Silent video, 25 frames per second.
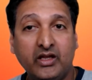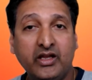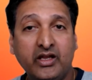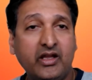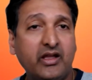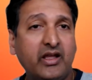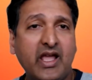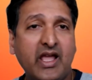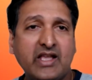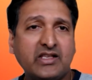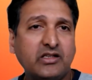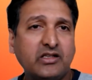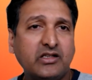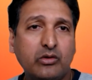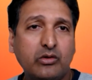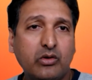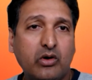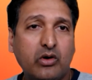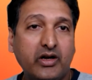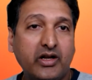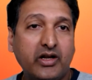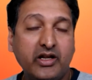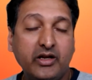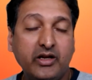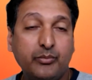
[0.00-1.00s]
hasn't
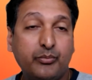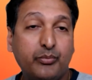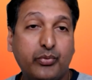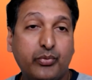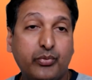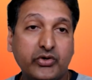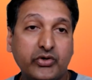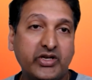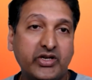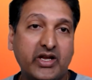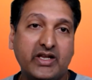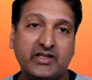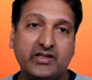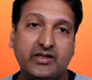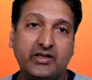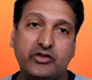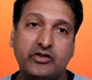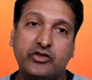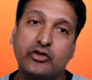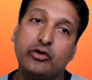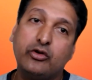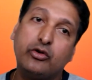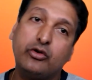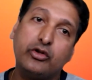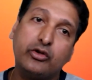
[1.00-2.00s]
got any push as
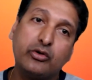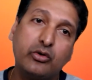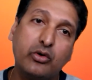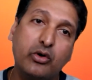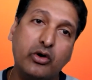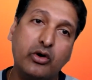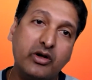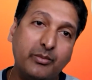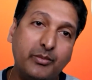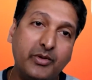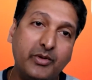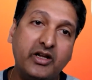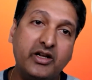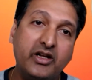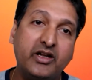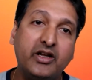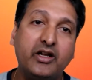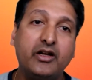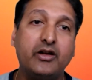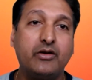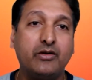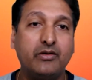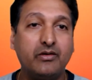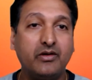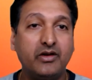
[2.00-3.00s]
such, you go and
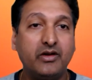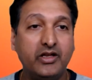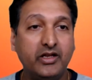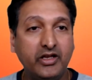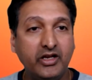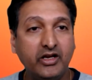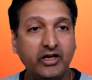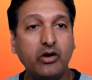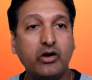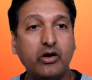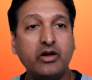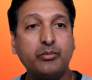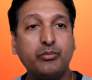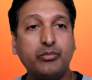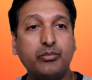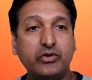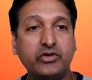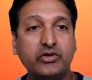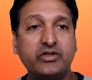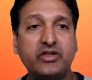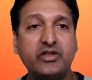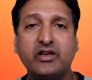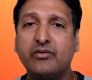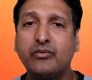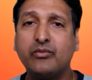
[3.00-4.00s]
meditate. He got a
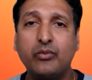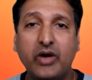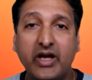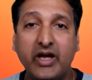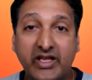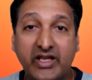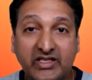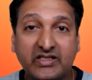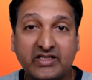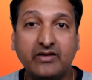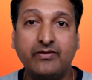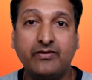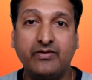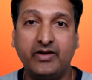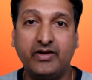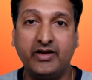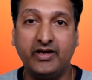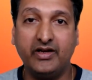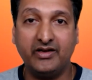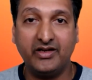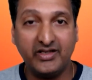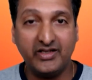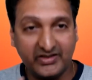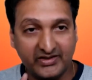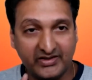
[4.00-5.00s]
push that why
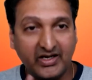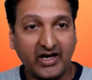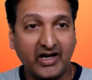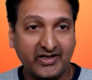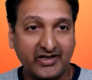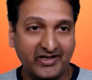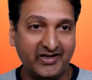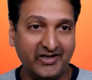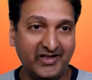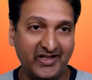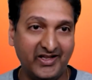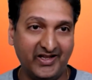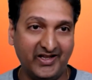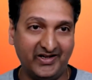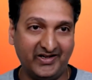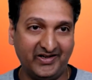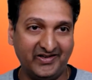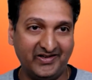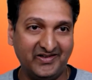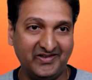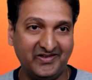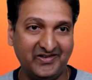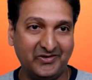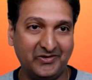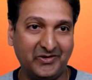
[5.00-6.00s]
suffering? He started there.
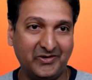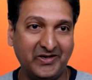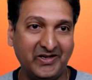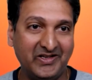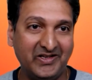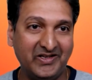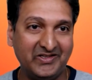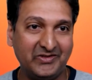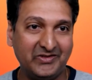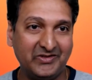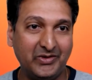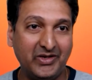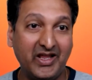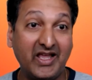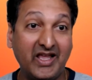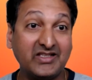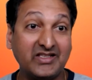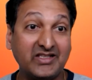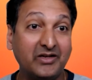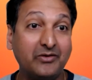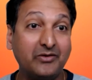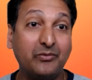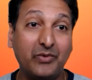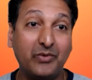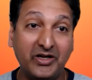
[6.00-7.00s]
Okay, so he
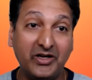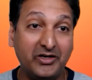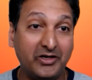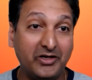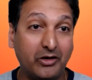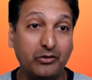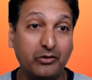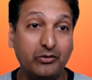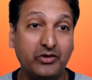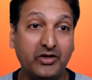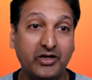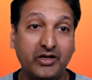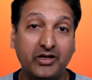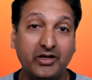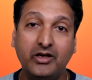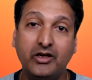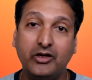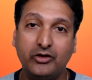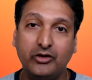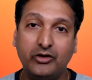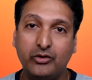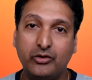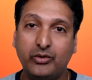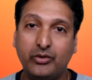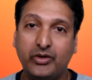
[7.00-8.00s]
hasn't went out
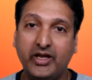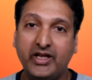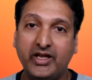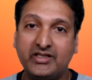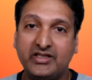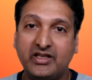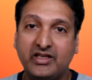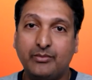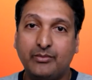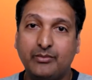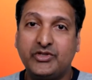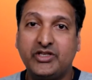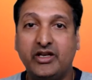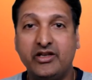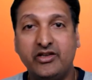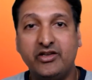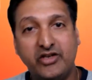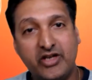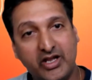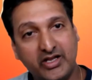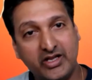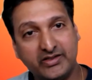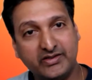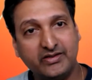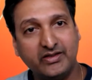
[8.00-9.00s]
to take some
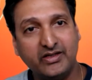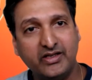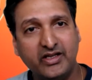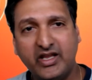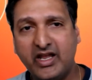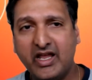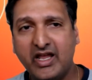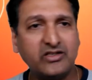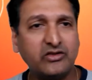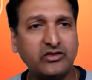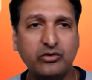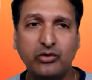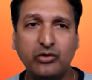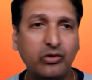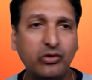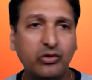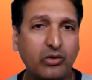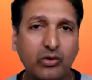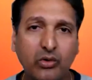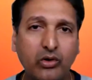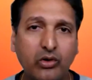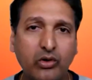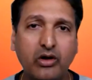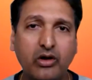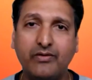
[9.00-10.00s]
sannyas. He has no
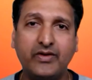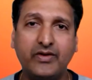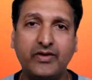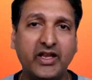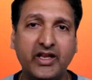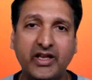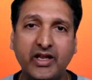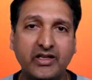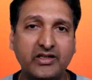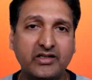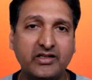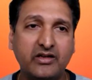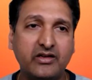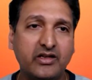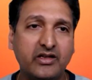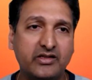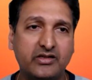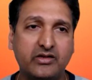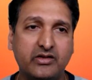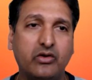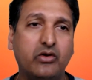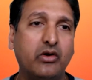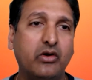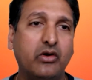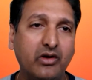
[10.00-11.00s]
goal of taking
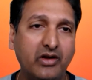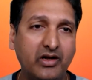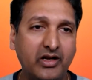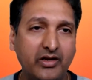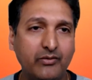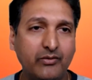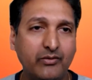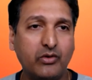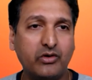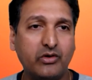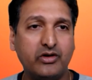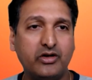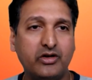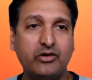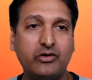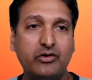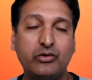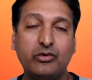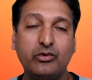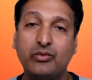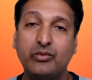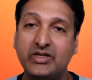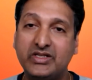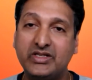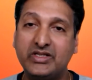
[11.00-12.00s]
sannyas. All he wanted
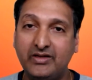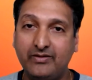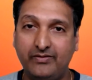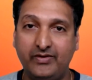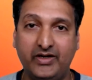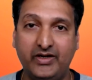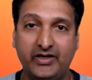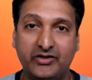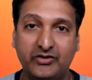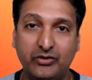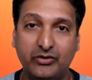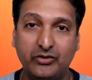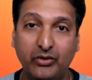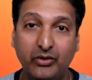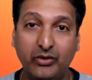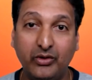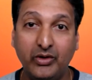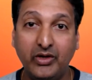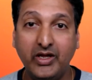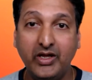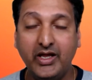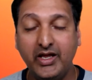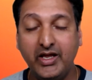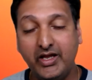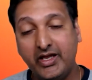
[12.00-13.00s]
to do was suffering.
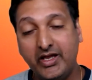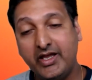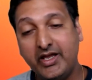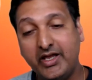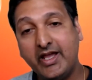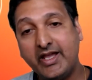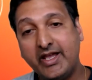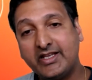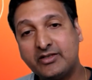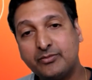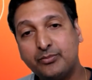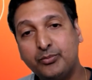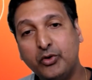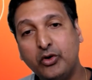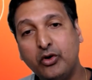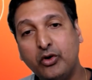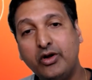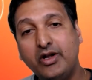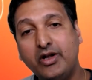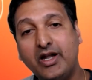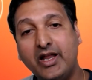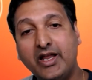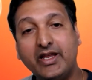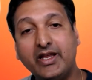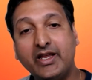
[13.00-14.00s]
So he
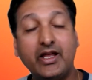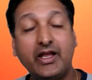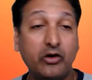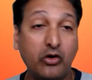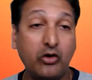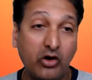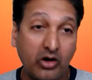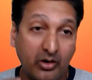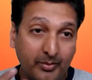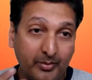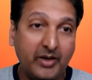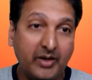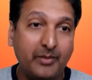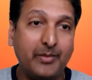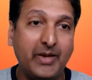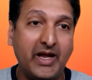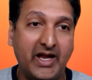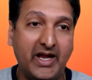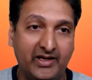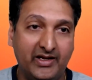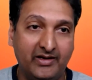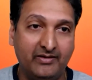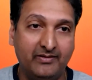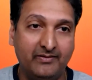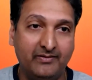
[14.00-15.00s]
explored like a common
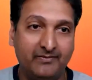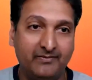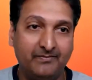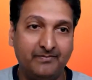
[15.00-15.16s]
man,